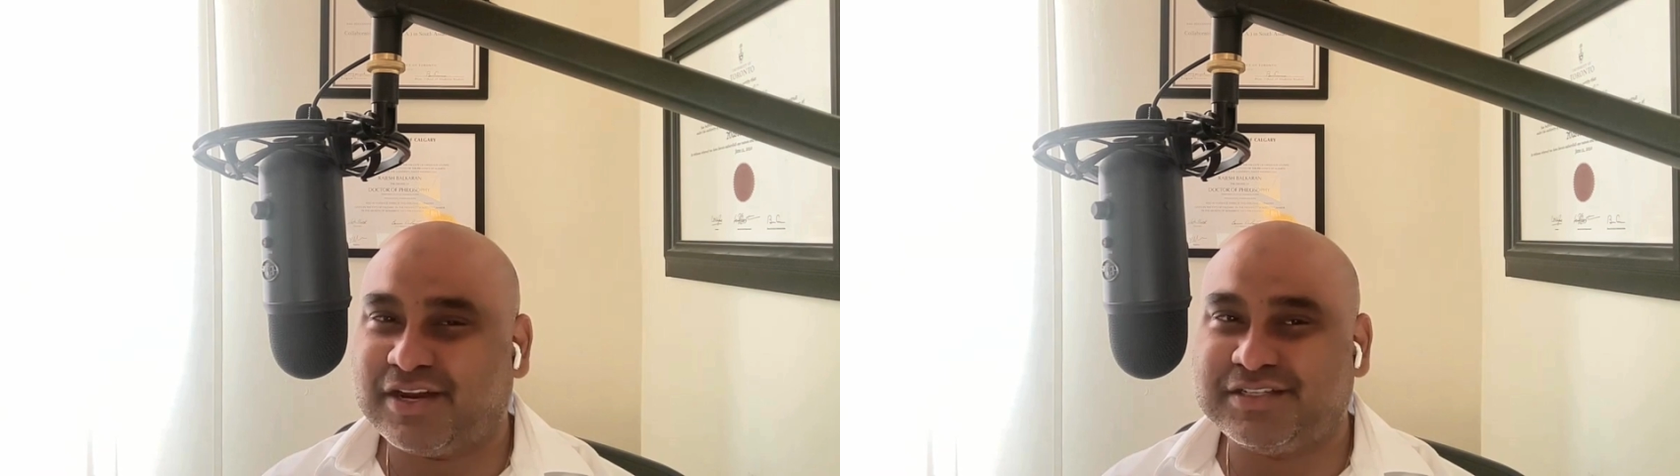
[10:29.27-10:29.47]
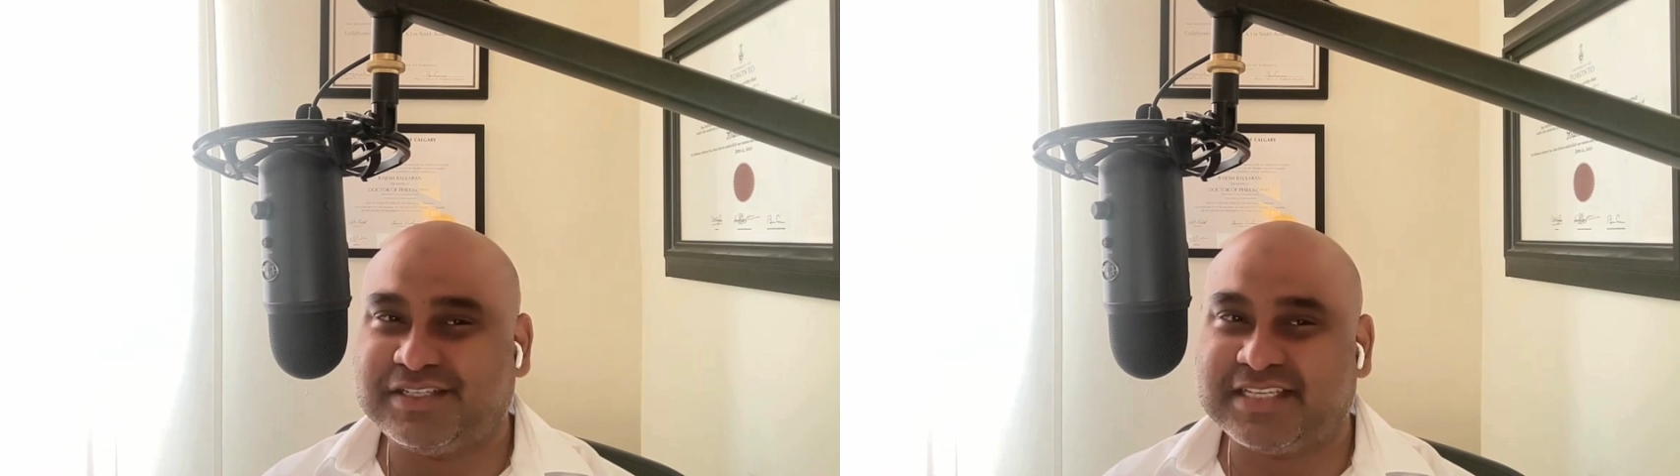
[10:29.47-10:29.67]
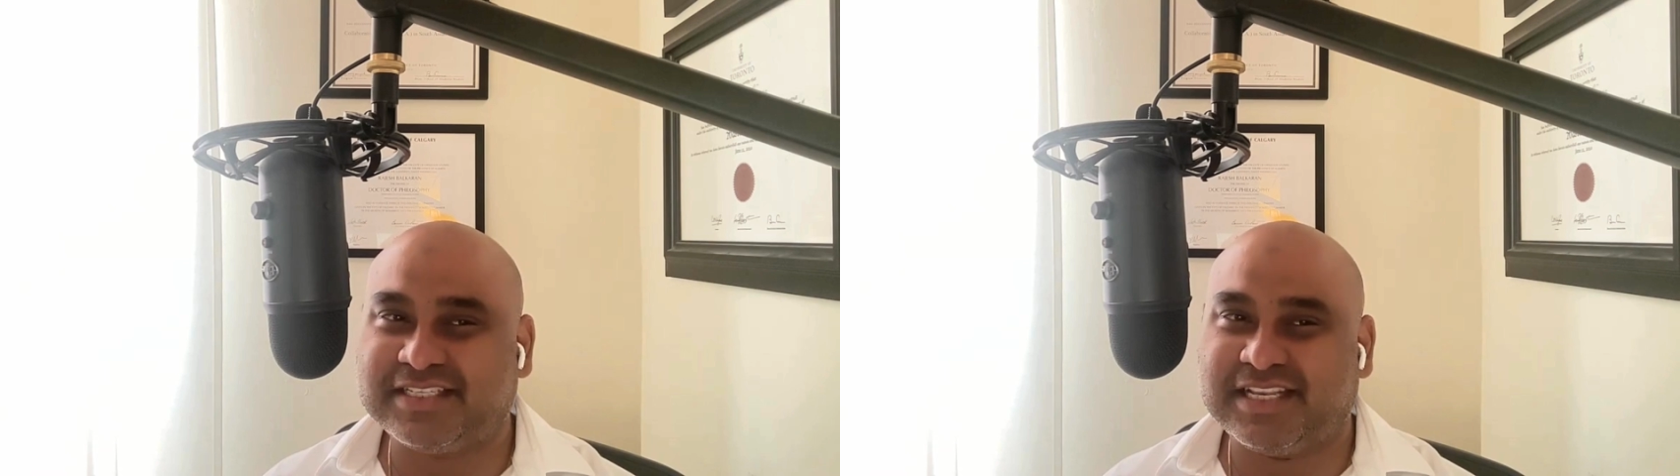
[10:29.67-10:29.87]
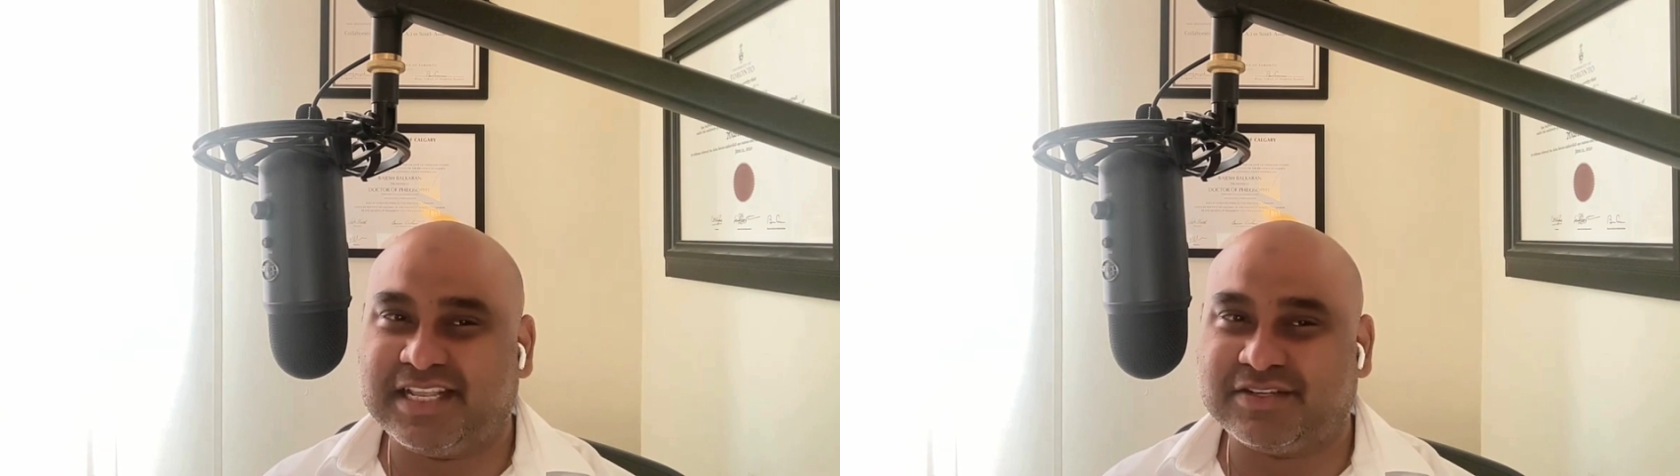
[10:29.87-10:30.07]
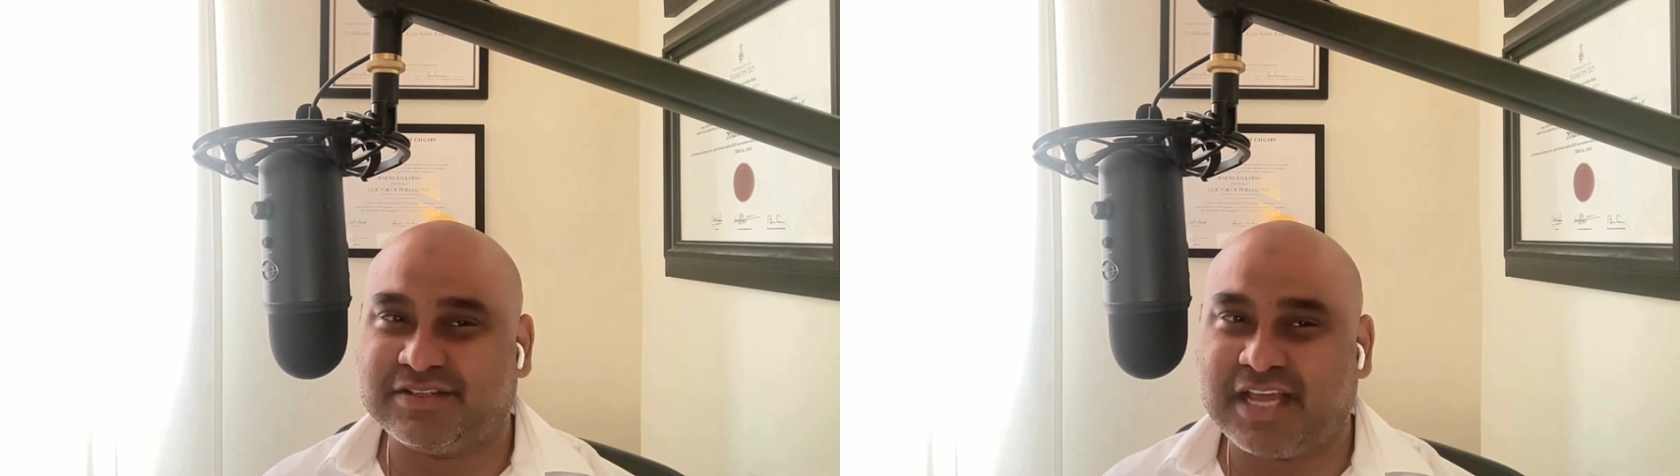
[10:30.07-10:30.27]
our
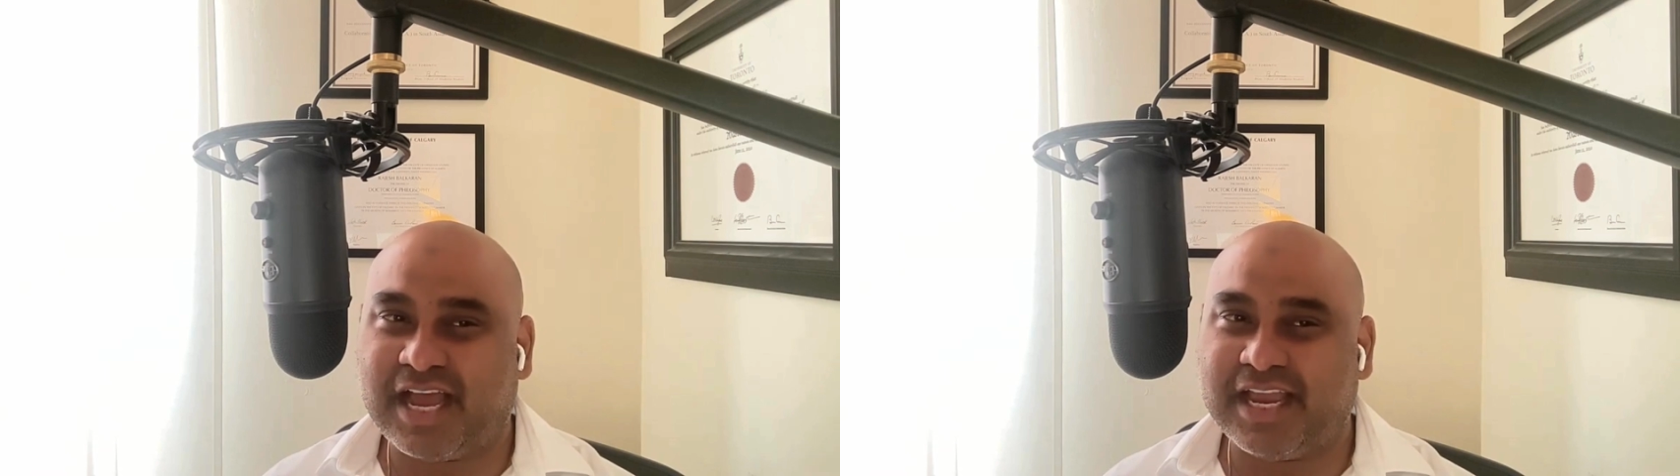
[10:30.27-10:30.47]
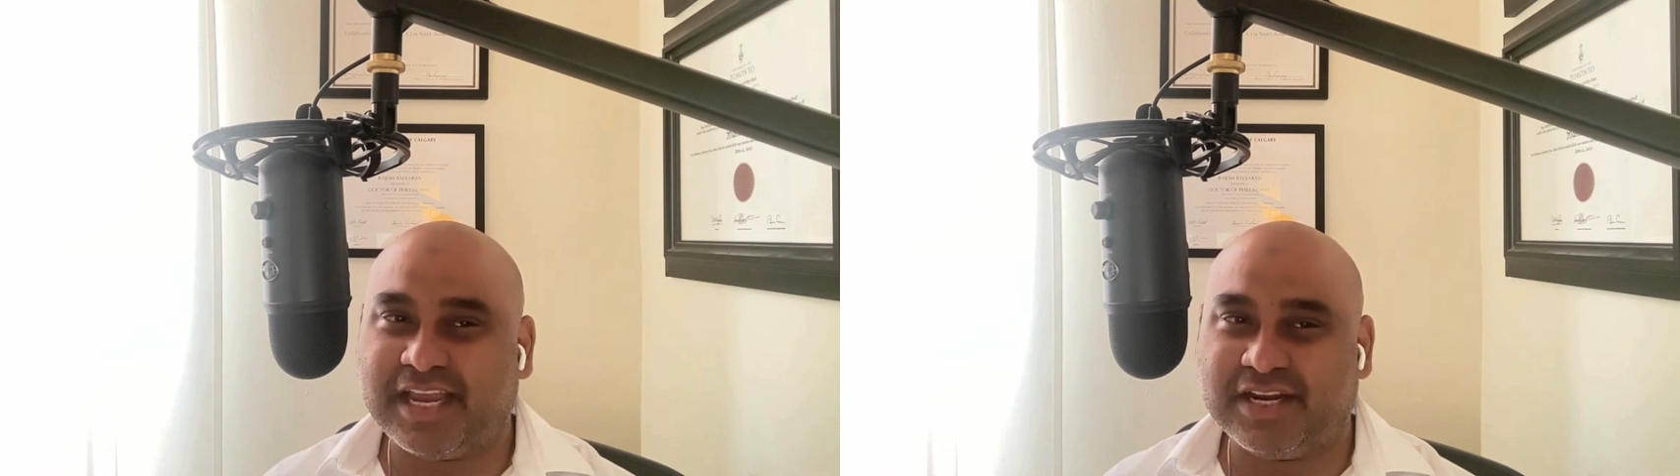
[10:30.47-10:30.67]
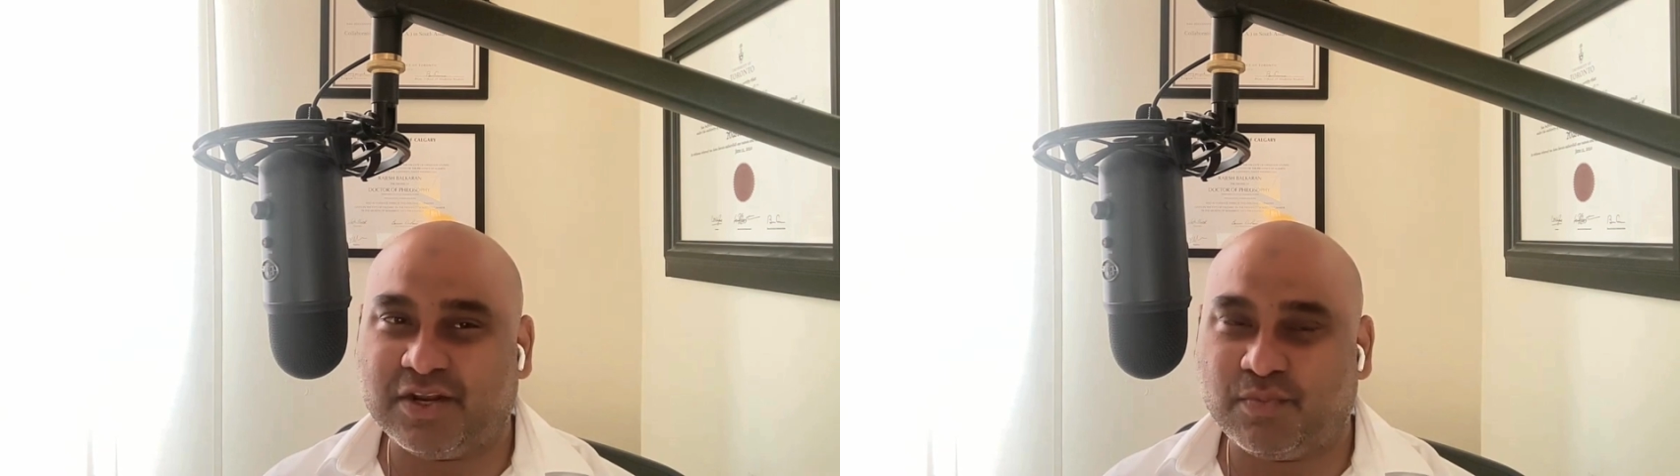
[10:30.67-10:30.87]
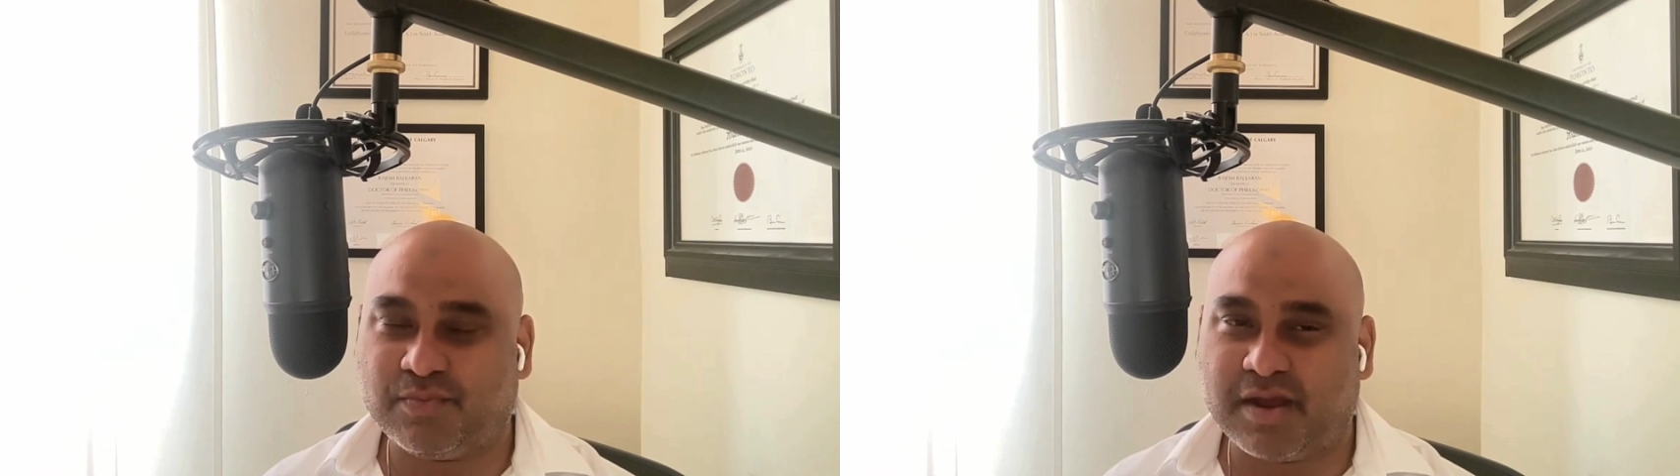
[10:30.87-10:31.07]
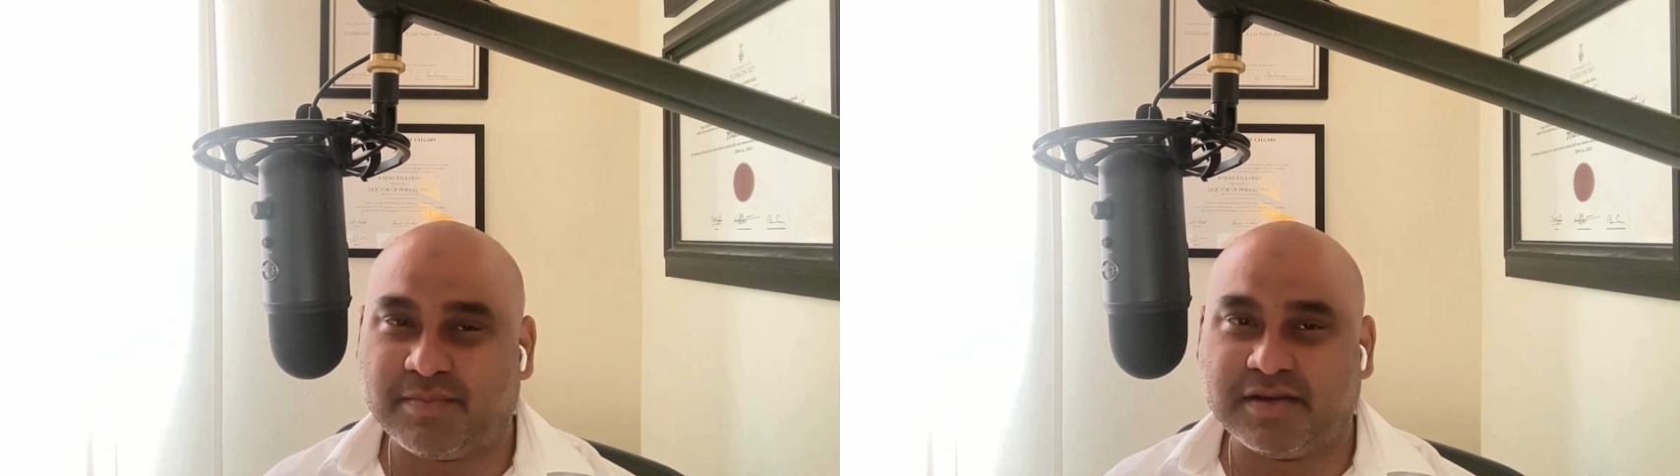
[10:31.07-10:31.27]
destinies are tied, O
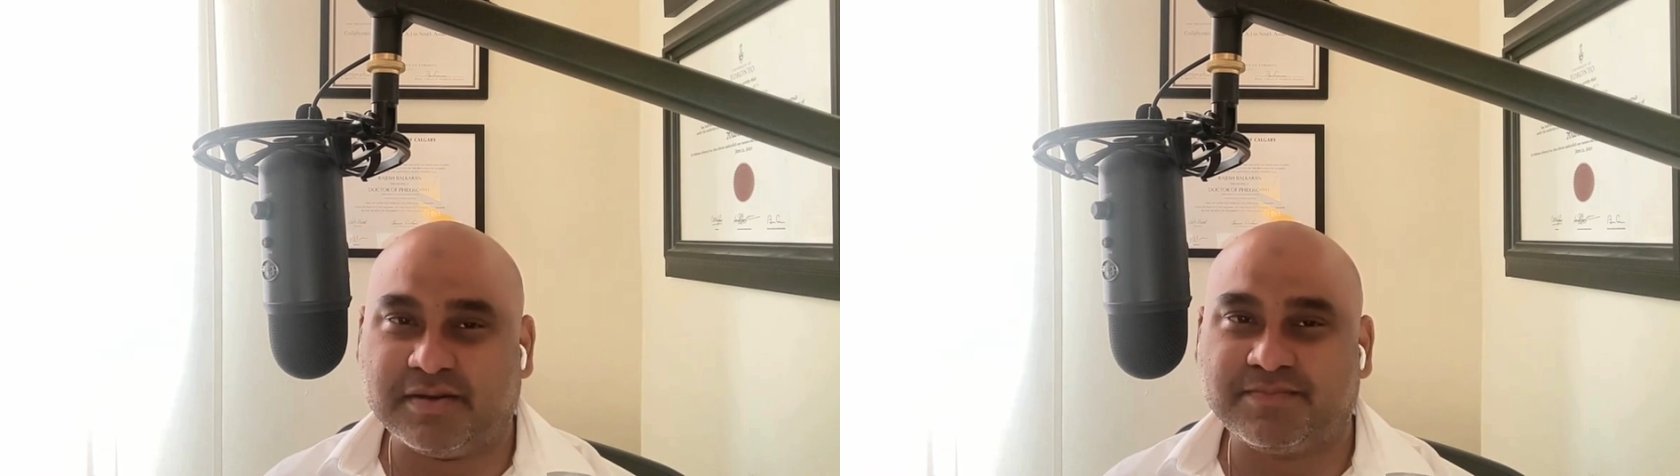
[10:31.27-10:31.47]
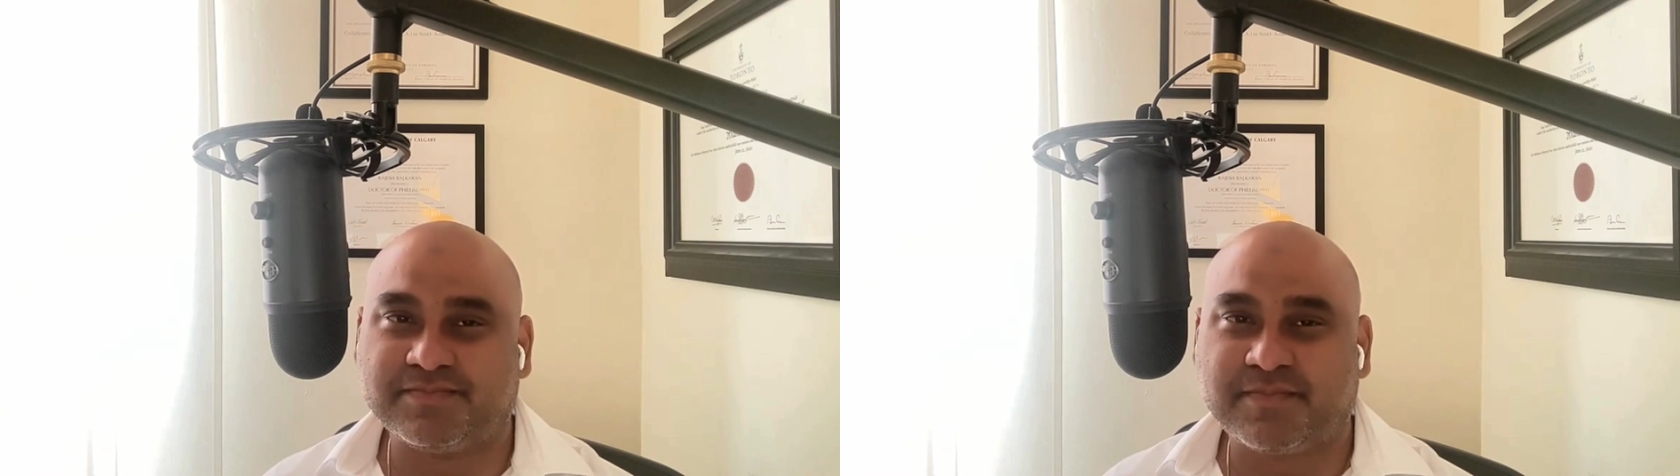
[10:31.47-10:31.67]
Brahmin.